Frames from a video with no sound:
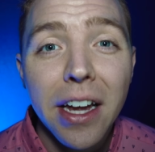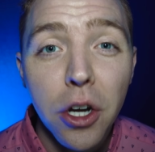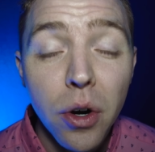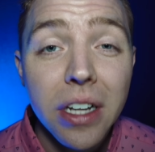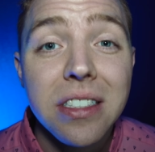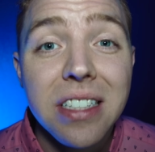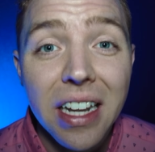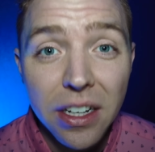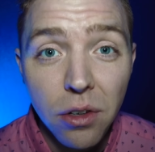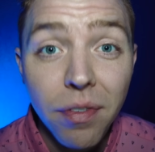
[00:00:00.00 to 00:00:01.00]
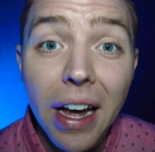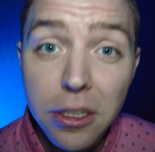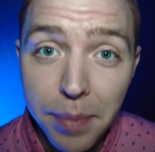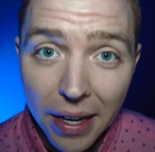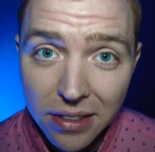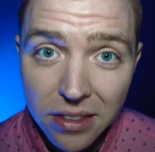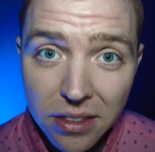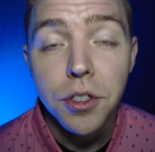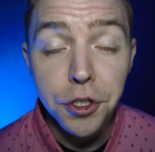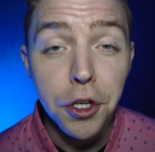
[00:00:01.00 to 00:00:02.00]
and go ahead and select your fast
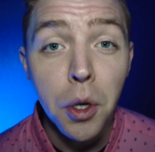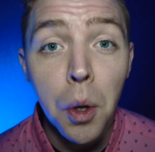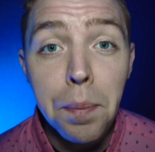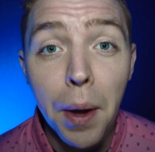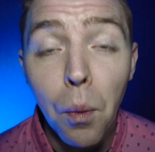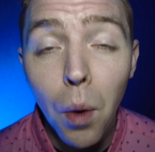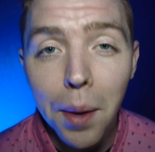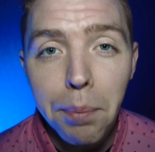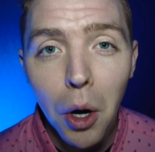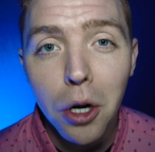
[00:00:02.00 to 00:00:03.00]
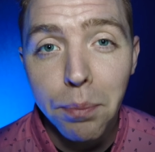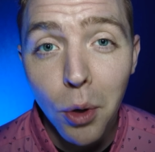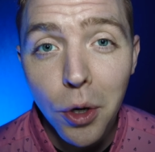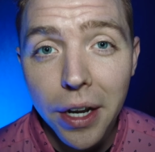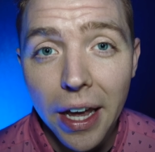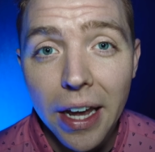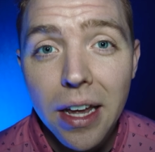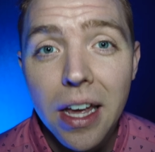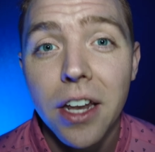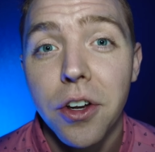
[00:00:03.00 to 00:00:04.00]
passes. So you can only pick one park per day,
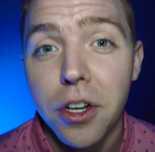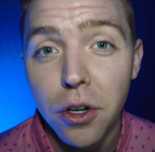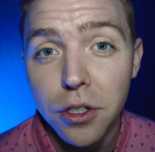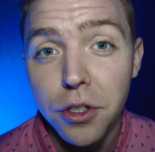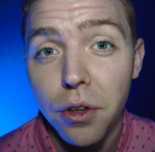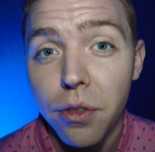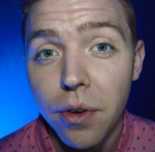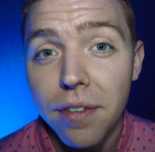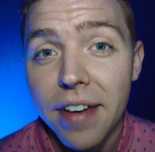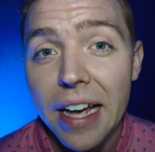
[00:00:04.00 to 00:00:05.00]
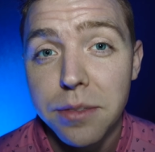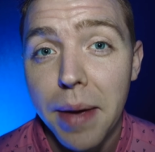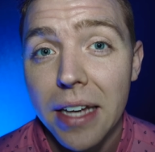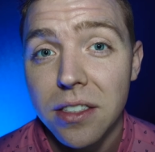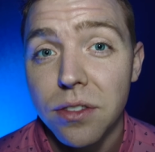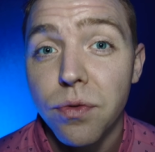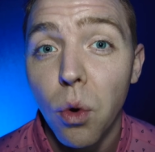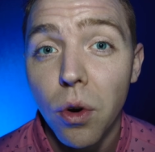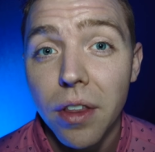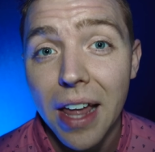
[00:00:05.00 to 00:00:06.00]
and you can only do 3 fast passes
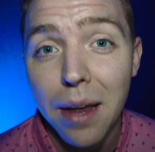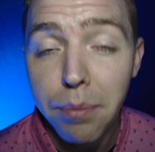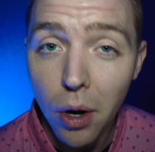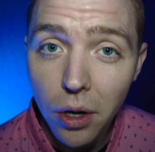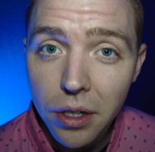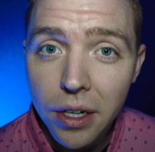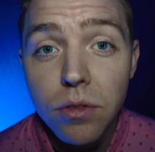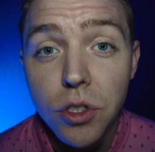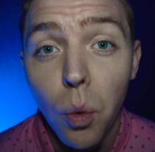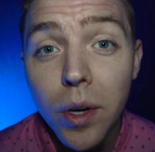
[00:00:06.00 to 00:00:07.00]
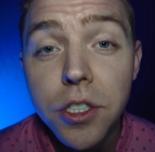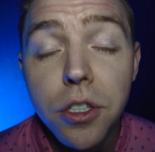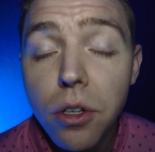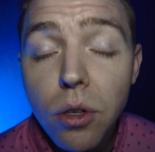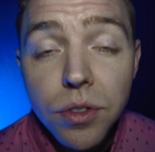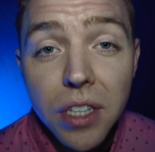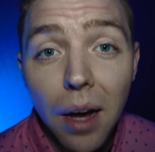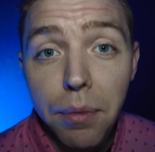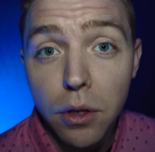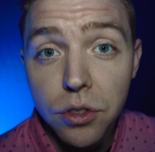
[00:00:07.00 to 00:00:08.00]
for that park. So once you used
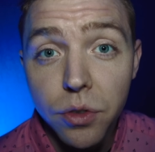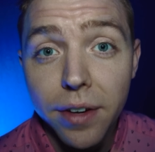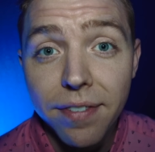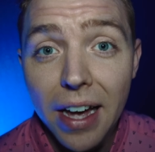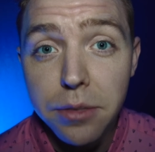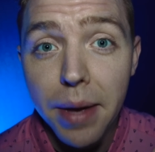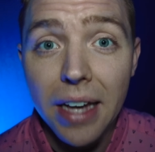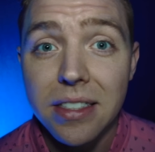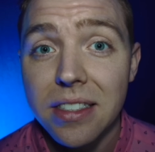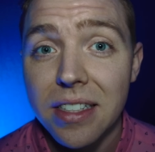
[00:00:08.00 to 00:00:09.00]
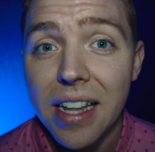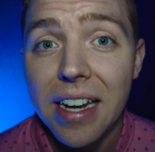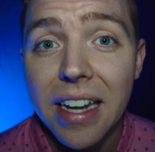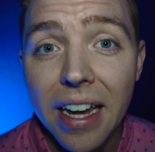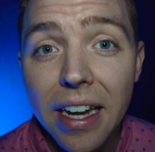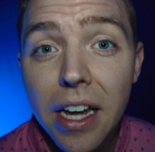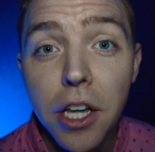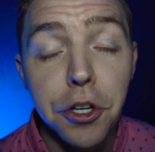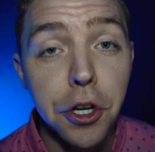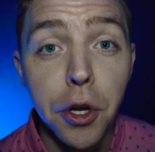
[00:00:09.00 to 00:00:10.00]
up those 3 fast passes in that day,
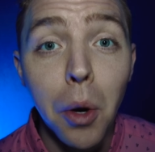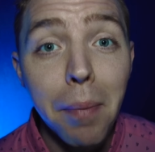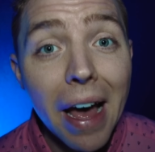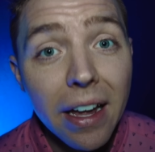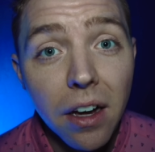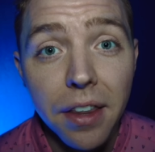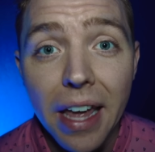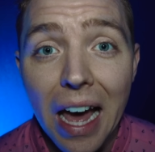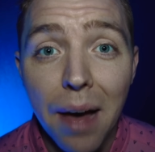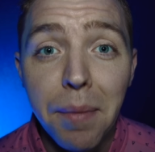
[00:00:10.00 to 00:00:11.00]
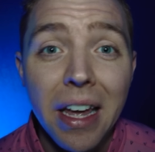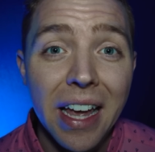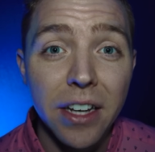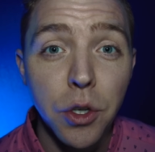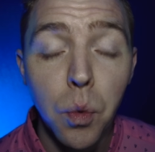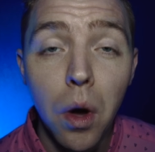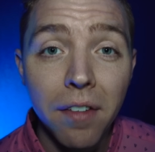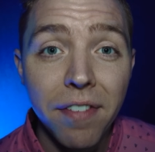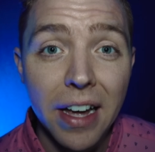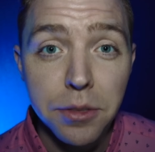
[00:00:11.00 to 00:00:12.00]
you can go back on the app and do 1
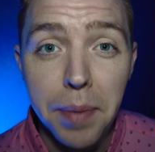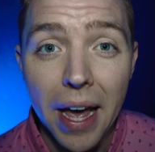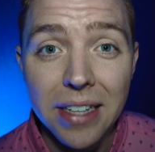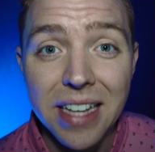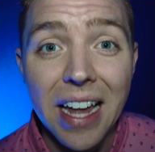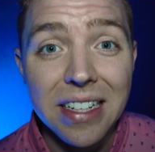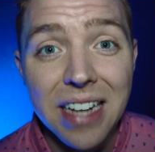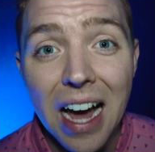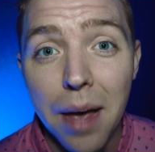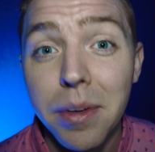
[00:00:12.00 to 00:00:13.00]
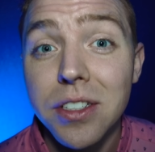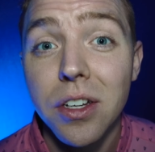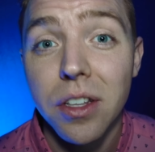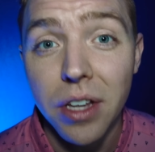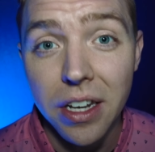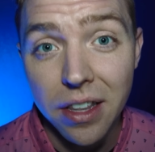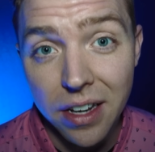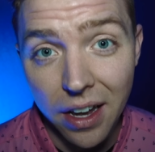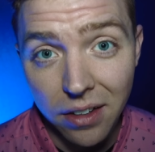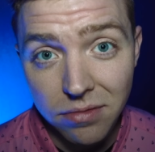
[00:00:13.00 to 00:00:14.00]
fast pass at a time until the end of the
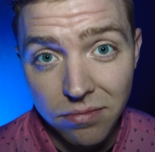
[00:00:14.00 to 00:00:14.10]
day.